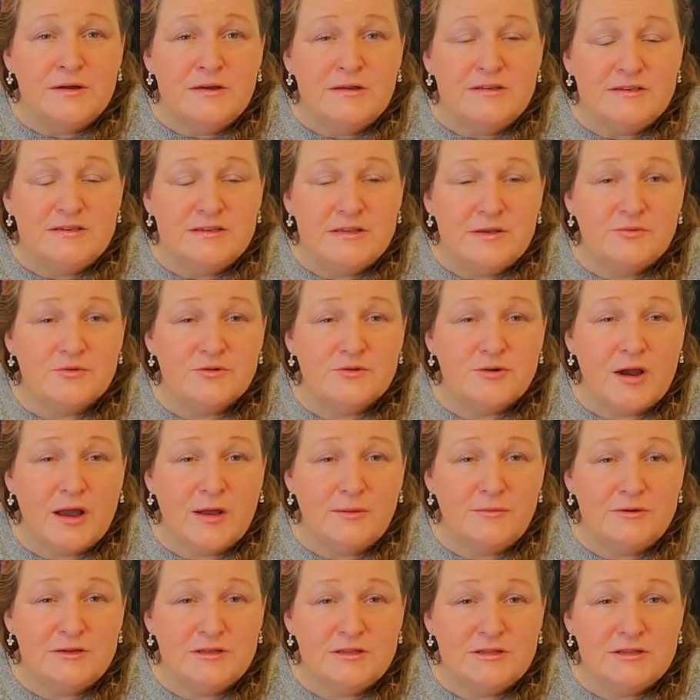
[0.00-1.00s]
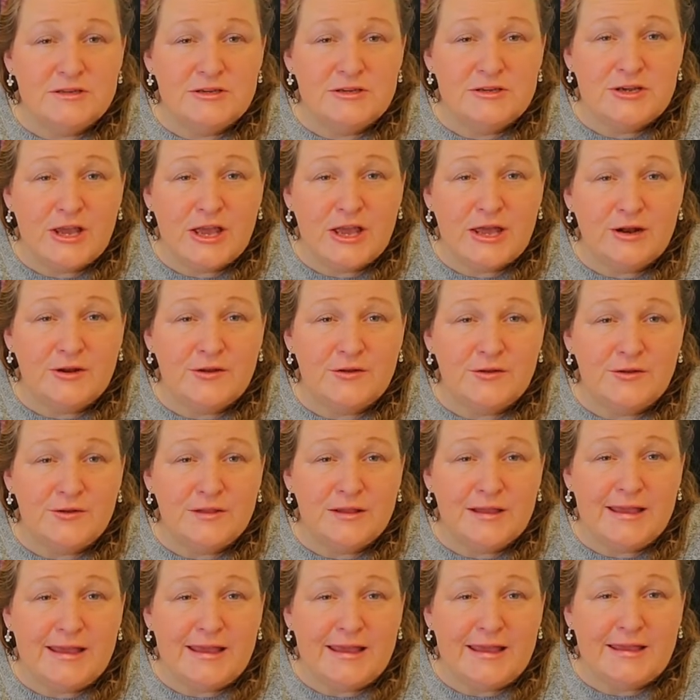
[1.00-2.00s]
subscribe to the
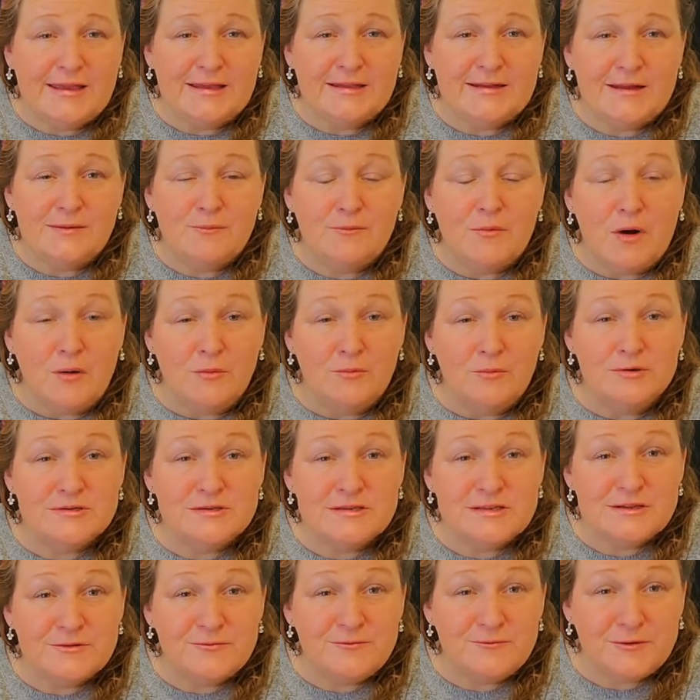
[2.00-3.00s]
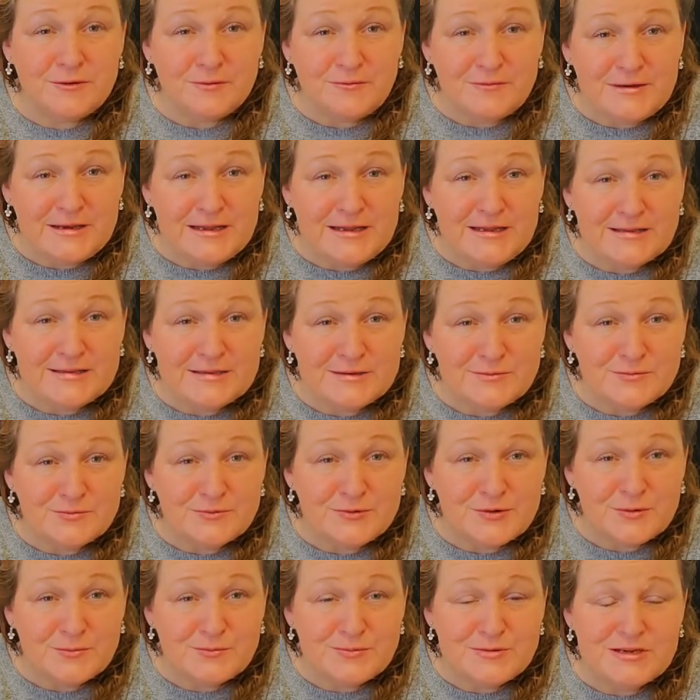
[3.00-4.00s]
channel, and I'm almost at 50
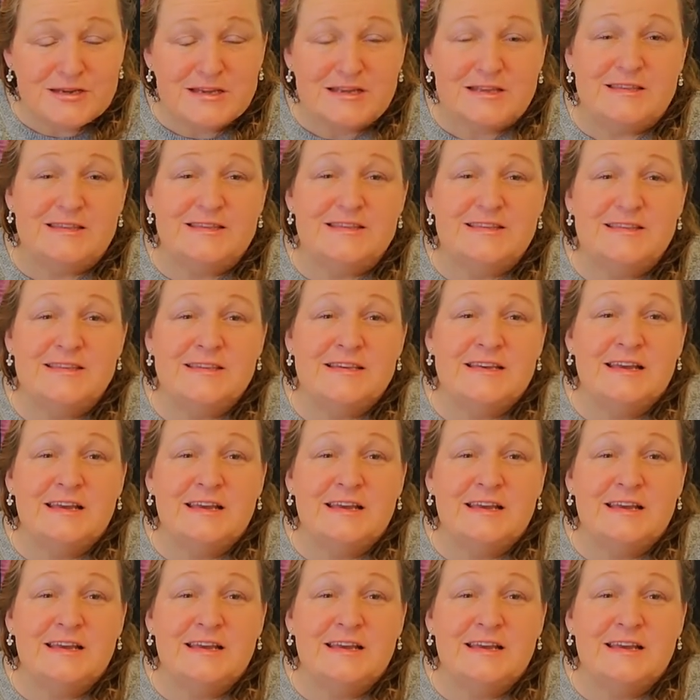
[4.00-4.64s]
subscriptions.